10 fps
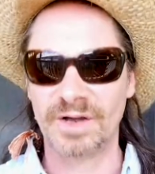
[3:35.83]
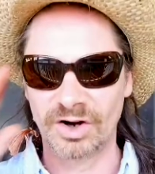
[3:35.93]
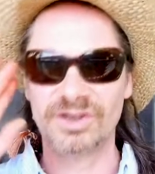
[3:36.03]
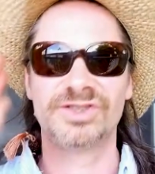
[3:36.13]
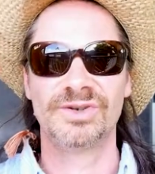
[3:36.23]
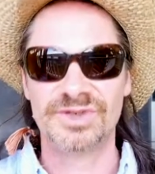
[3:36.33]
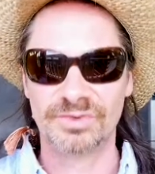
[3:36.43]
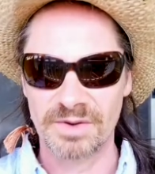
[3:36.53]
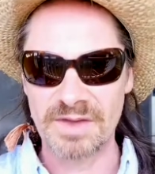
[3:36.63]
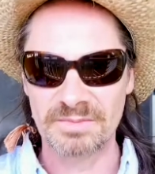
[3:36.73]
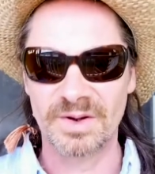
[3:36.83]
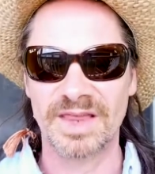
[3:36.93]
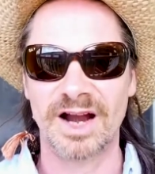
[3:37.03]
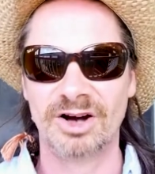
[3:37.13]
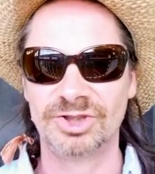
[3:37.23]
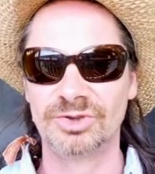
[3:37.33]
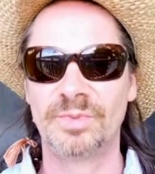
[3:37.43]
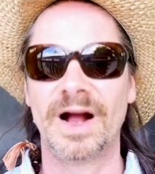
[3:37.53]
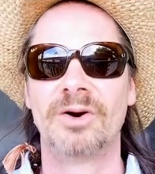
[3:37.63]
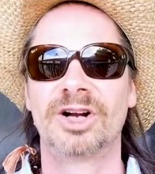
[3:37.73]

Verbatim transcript: but also to remember that our true power